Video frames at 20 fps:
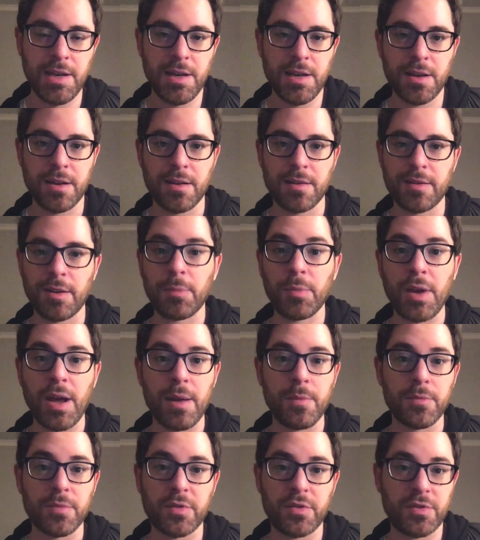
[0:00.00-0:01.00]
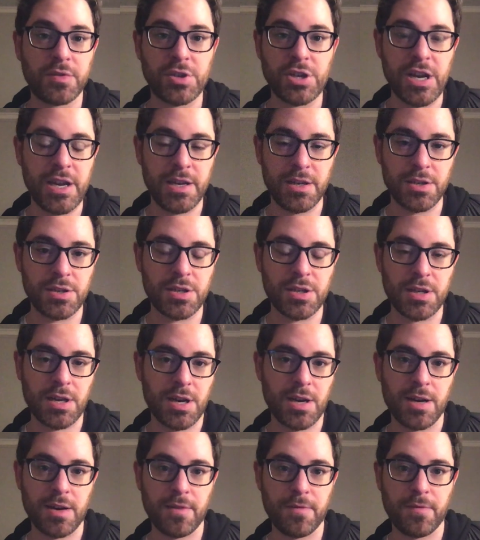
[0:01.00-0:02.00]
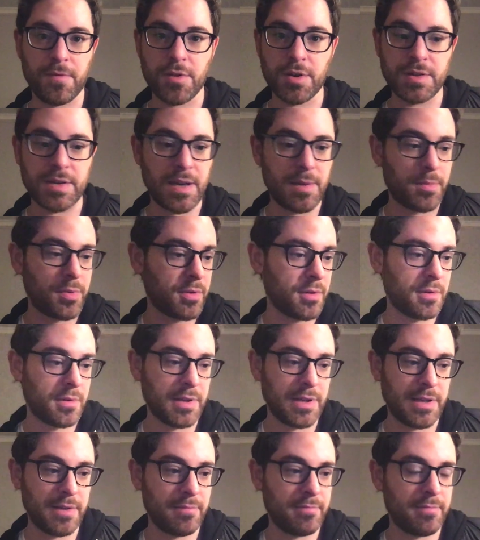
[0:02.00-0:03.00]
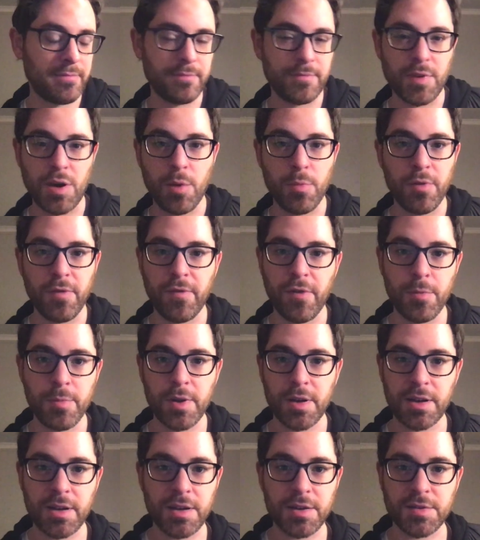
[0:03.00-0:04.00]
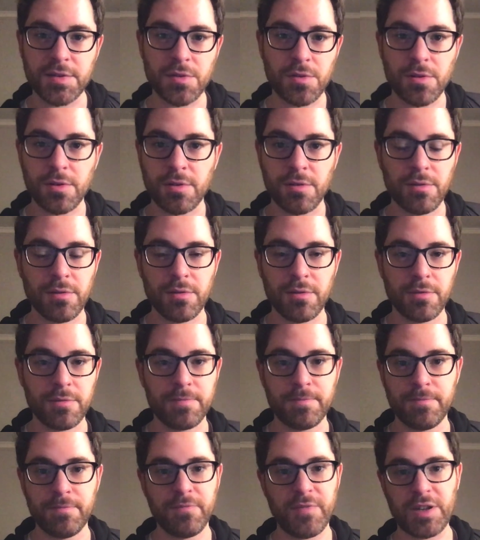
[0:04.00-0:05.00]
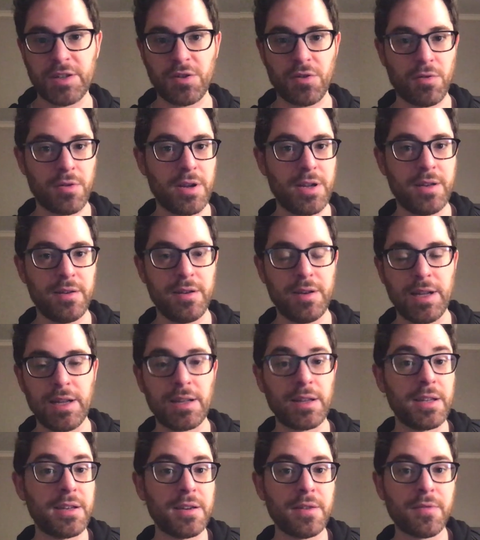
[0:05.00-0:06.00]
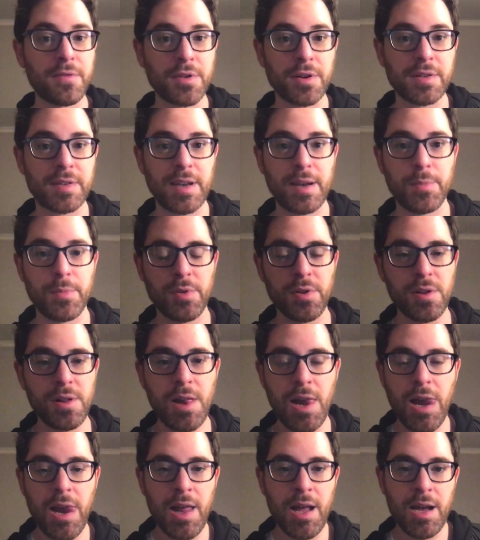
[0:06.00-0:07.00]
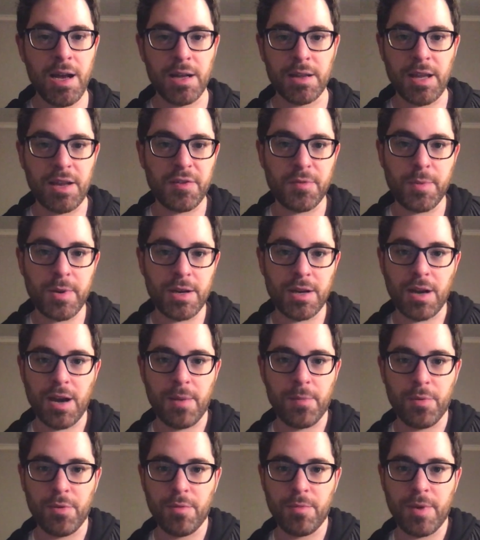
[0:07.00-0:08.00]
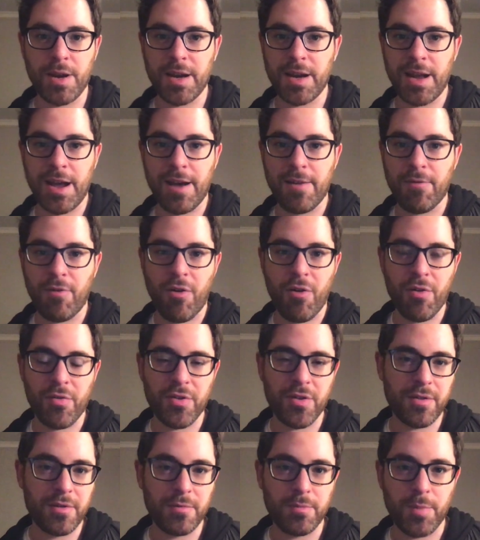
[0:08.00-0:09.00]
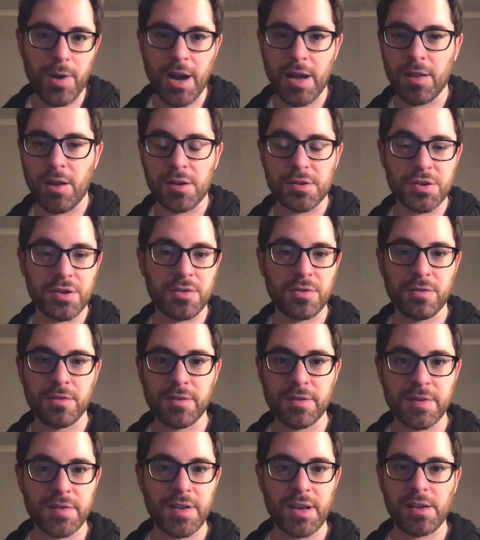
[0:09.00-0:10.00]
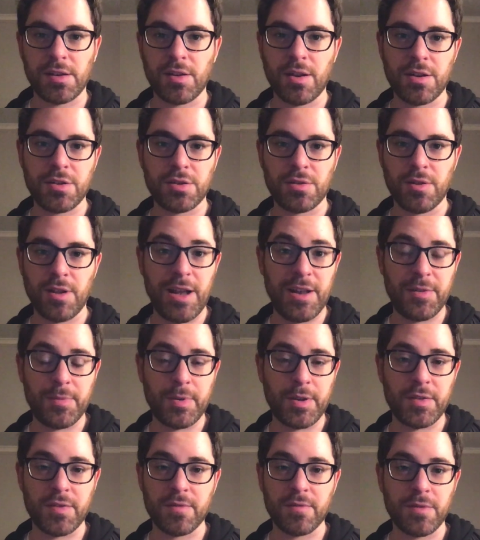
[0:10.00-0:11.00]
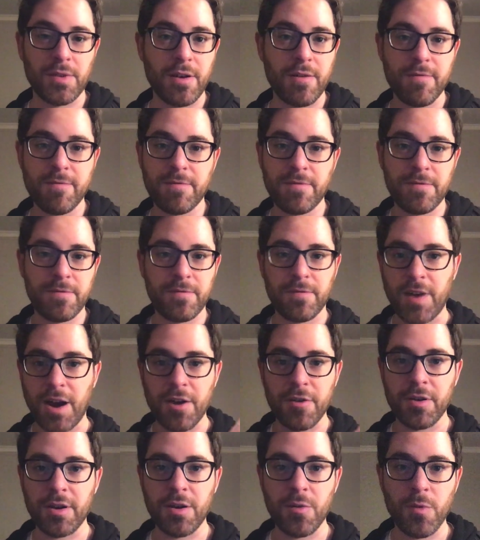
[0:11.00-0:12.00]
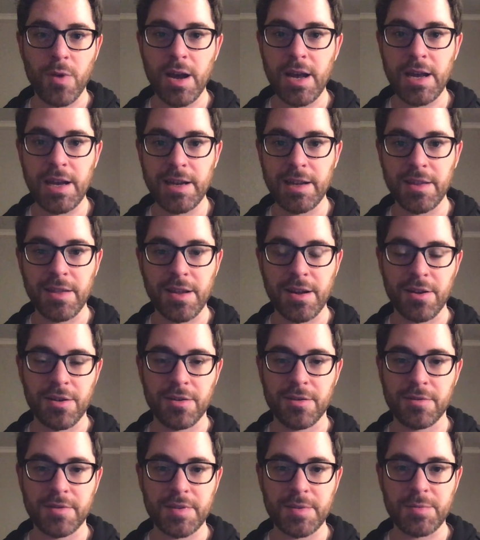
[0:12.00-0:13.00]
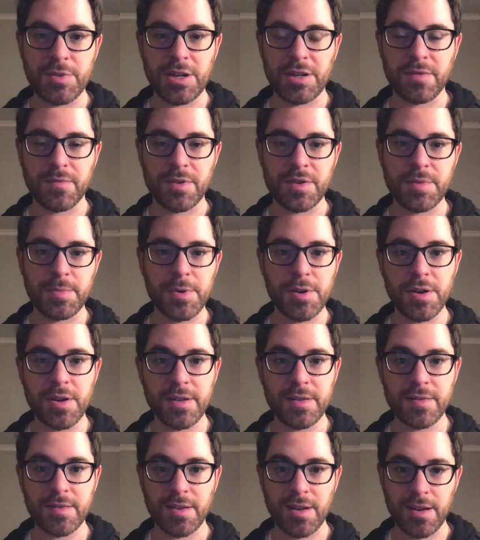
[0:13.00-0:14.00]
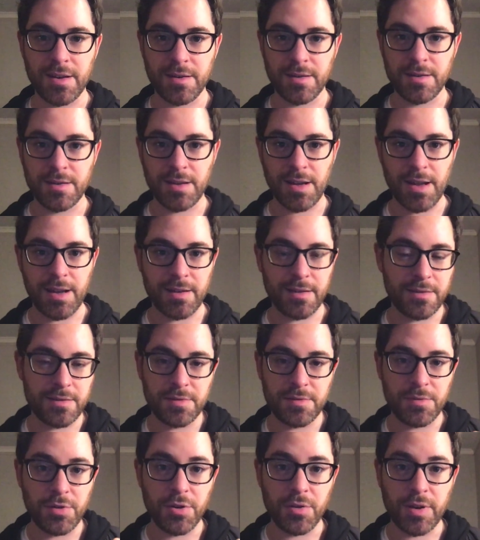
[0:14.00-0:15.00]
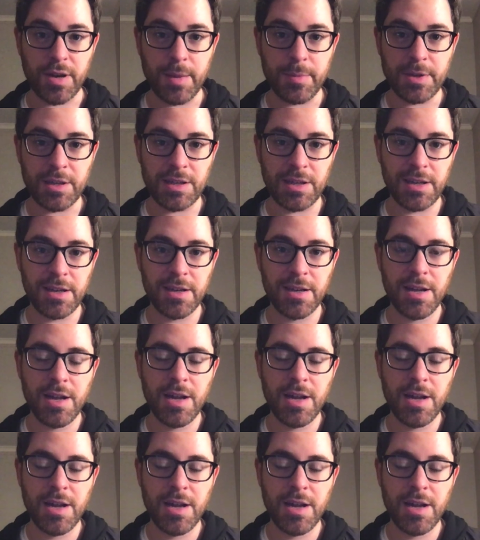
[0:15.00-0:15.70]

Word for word: can sometimes change. Uh, for example, in homophobic historical Victorian England, for example, a lesbian couple might have all the biological and psychological aspects of love firing away in their subjective experience and, and neurochemically.